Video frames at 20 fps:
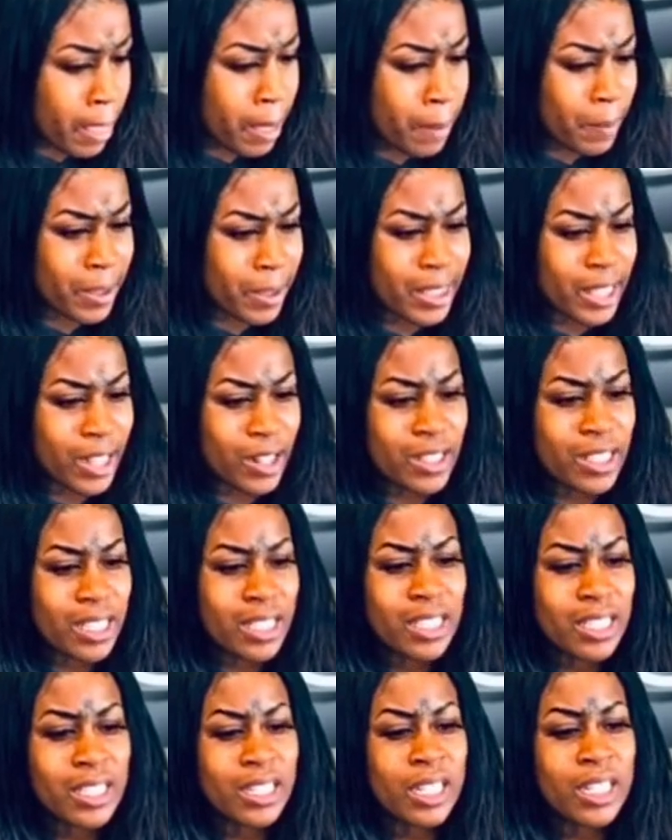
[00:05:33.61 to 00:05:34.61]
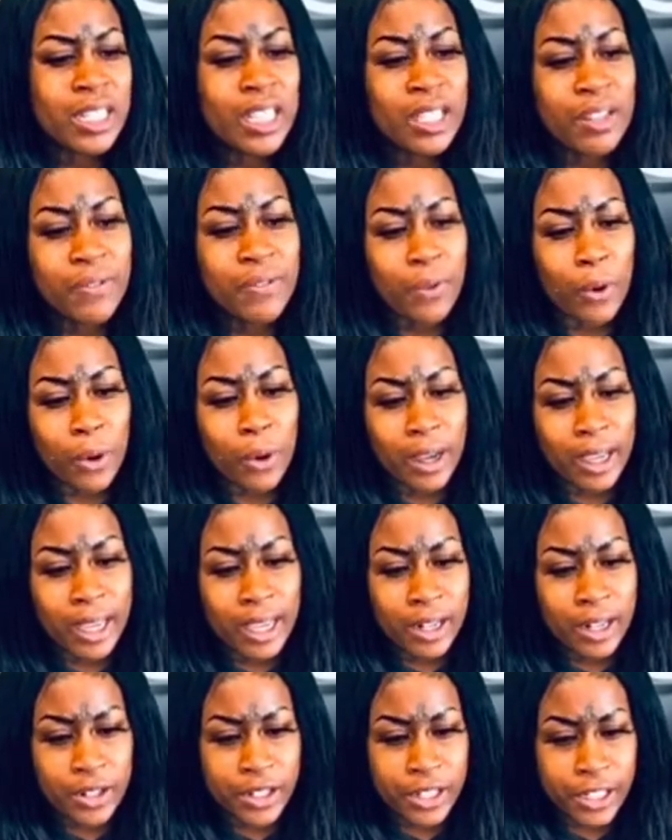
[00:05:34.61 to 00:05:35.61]
But there's this looking for
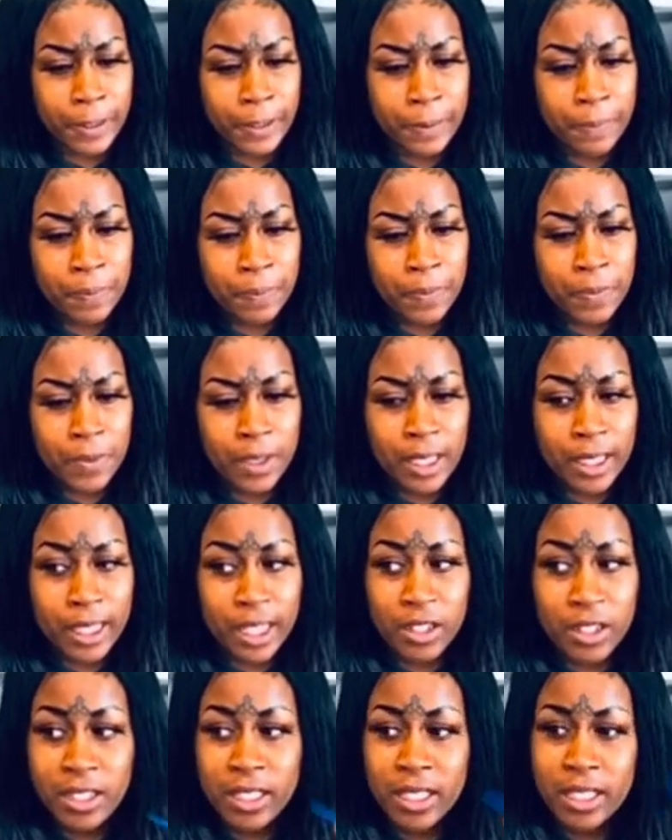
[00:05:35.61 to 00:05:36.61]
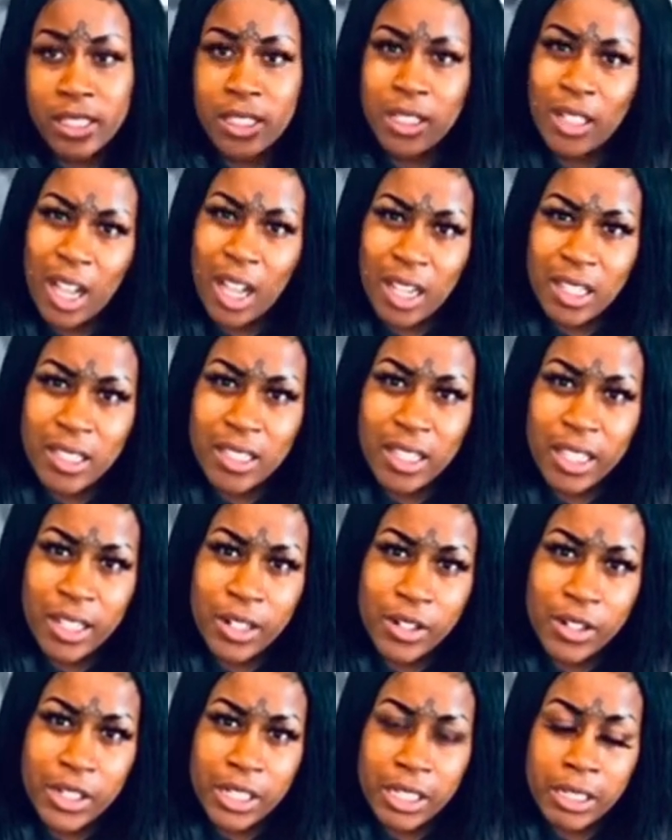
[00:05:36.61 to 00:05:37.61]
energy, there's this lost
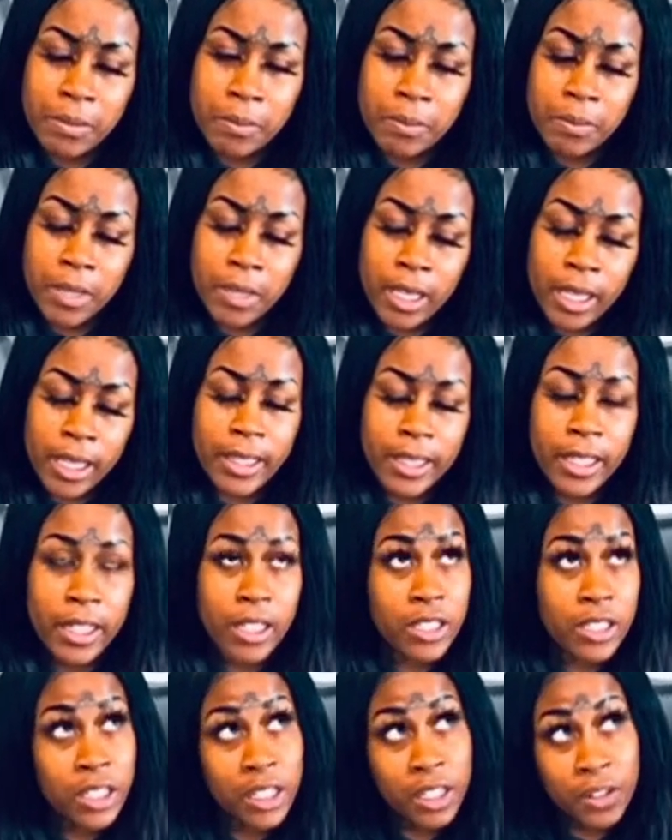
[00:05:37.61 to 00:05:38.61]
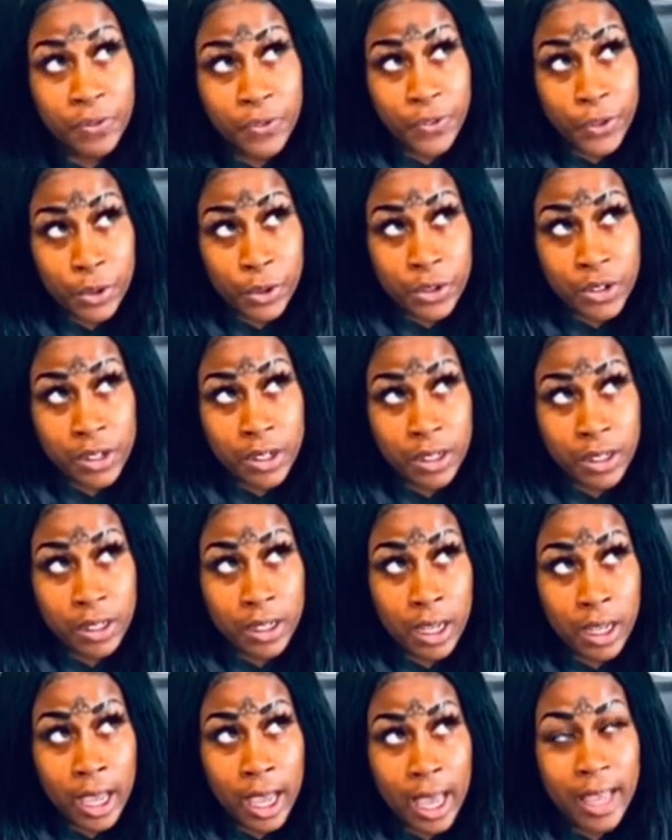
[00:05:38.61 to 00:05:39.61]
energy, there's a confusion,
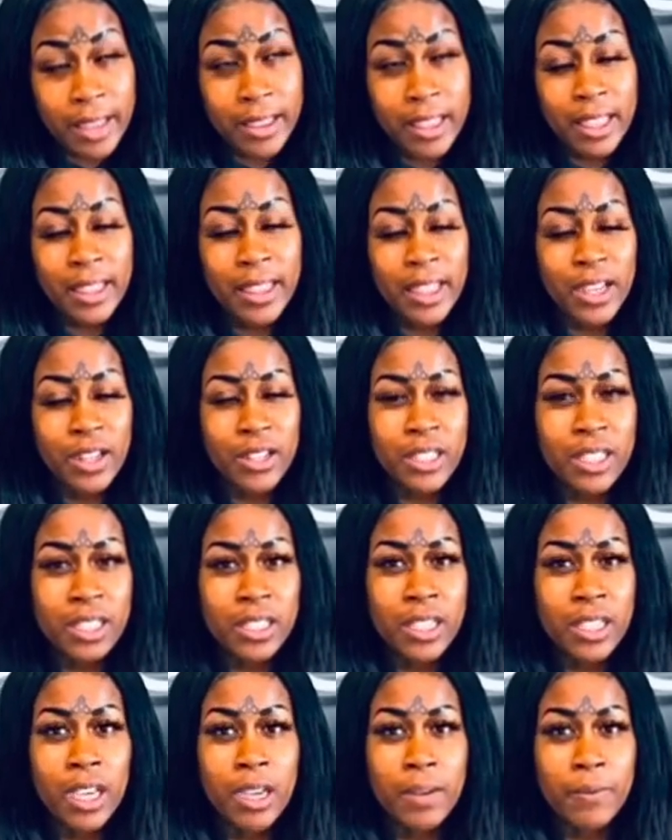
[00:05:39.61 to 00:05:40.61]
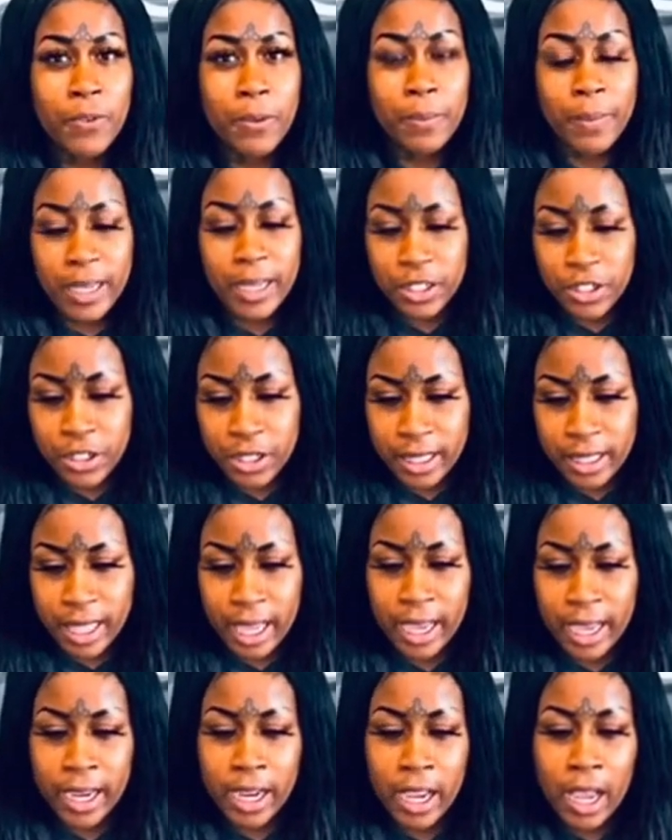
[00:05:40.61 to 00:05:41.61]
and then there's this confirmation
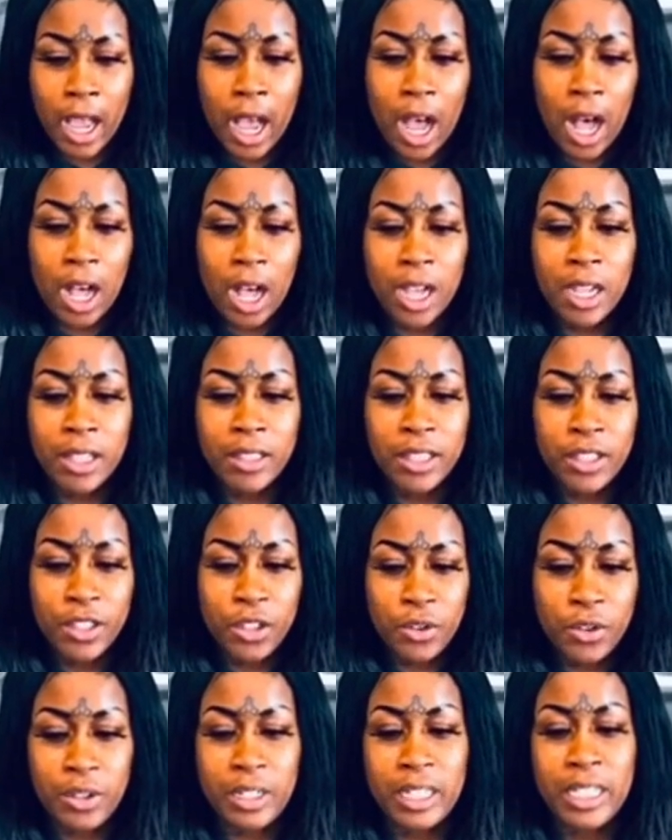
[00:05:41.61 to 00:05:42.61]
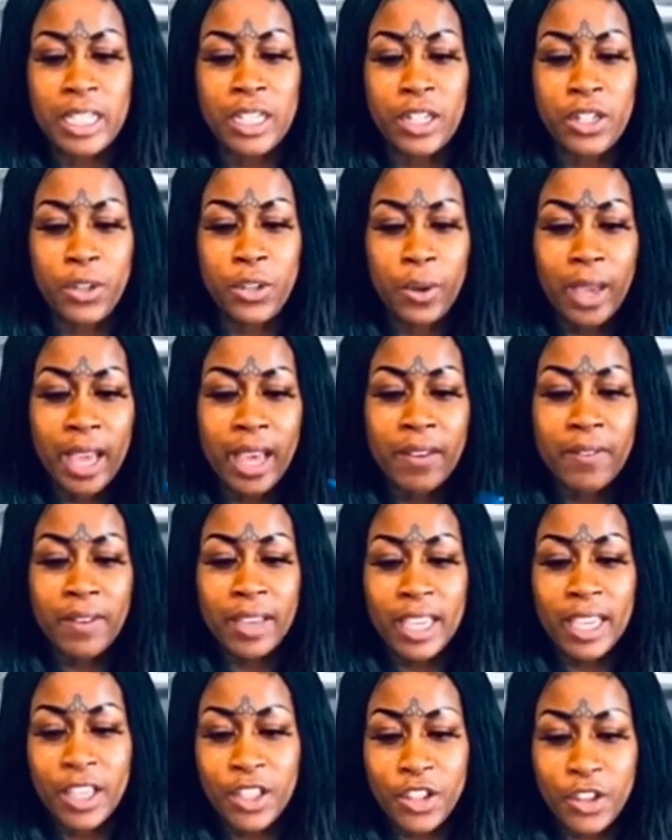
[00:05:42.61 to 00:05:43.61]
that all that you need, you have
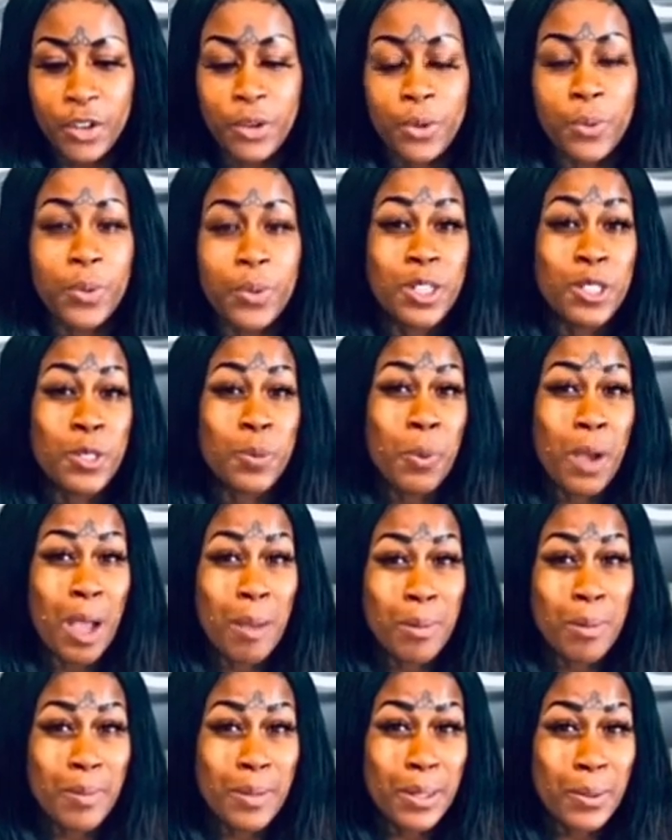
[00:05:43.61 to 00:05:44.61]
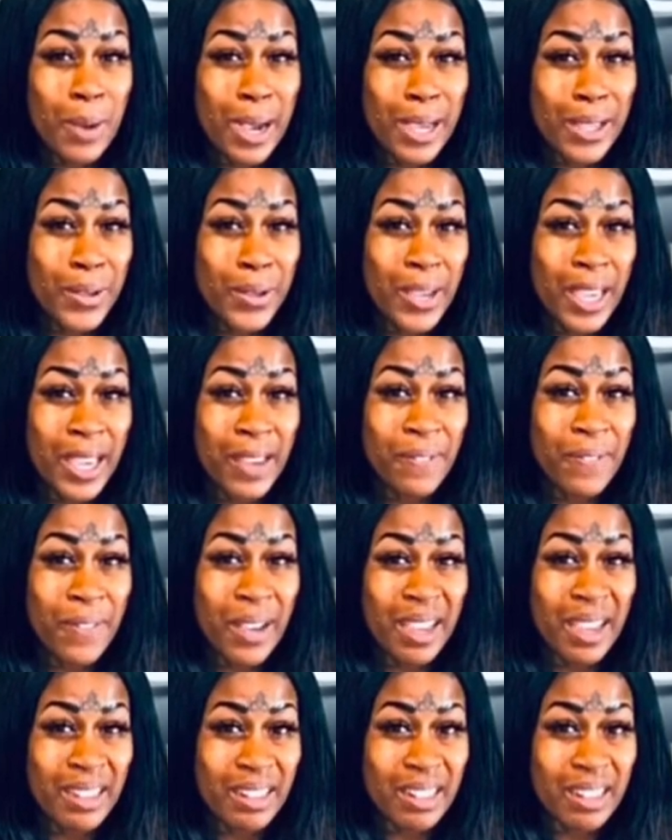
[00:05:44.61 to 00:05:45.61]
in you, which is probably why you can't
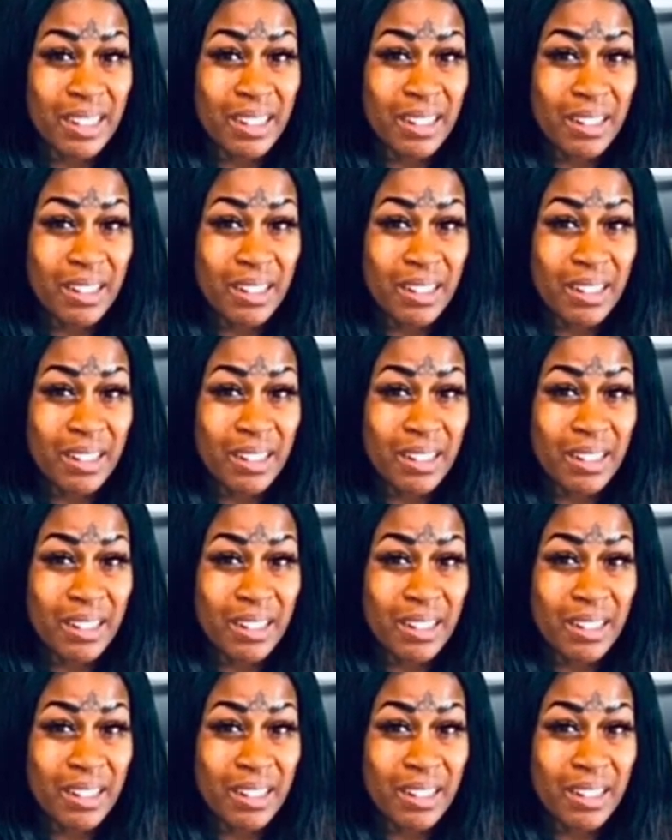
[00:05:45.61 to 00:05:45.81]
find it.